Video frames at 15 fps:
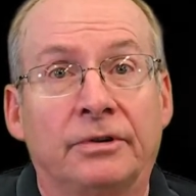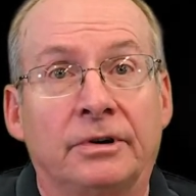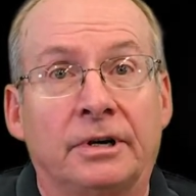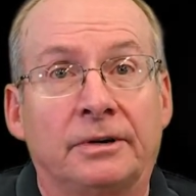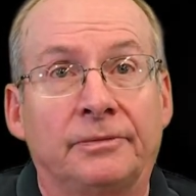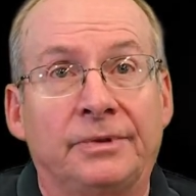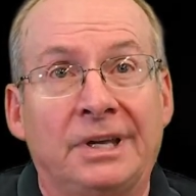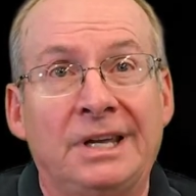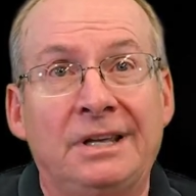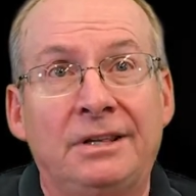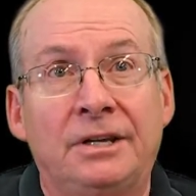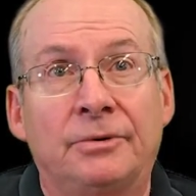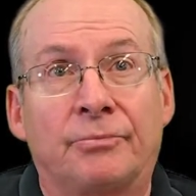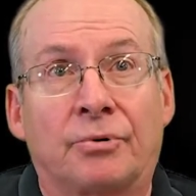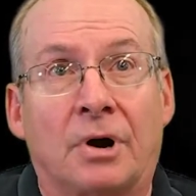The
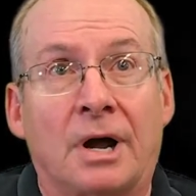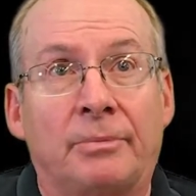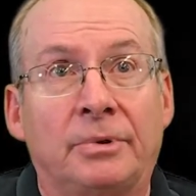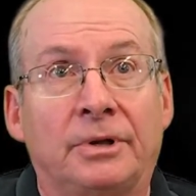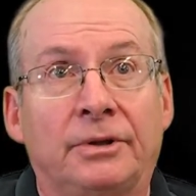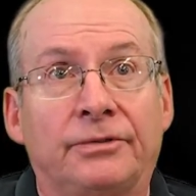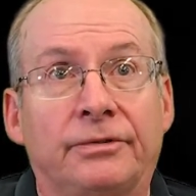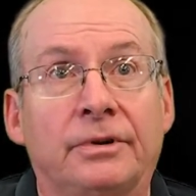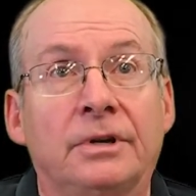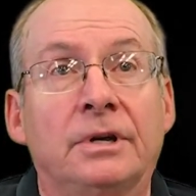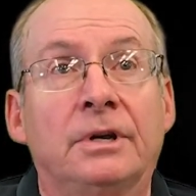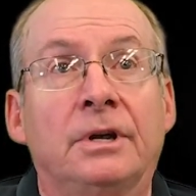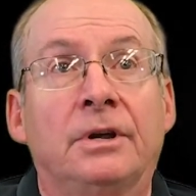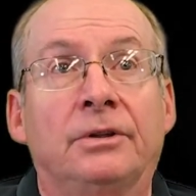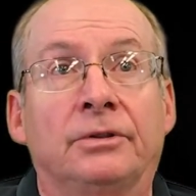helium probably is
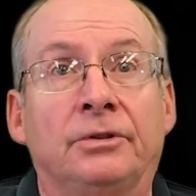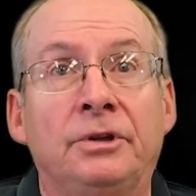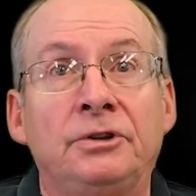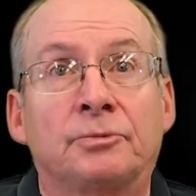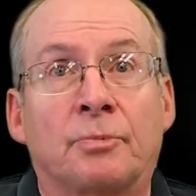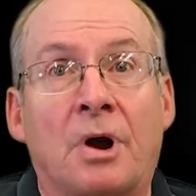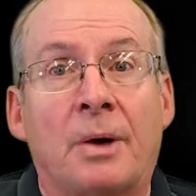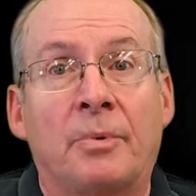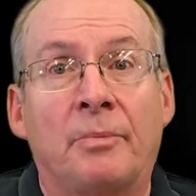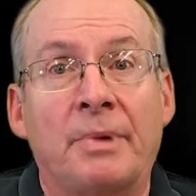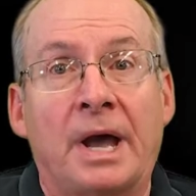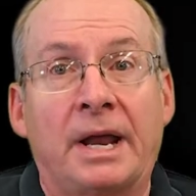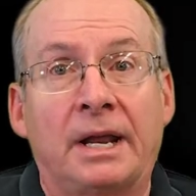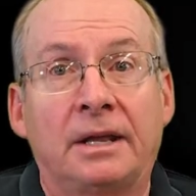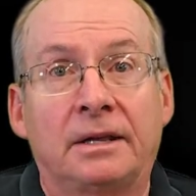the least
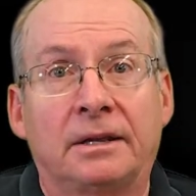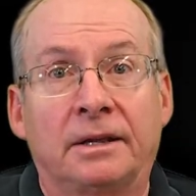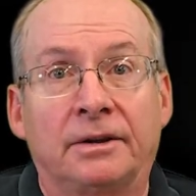problematic,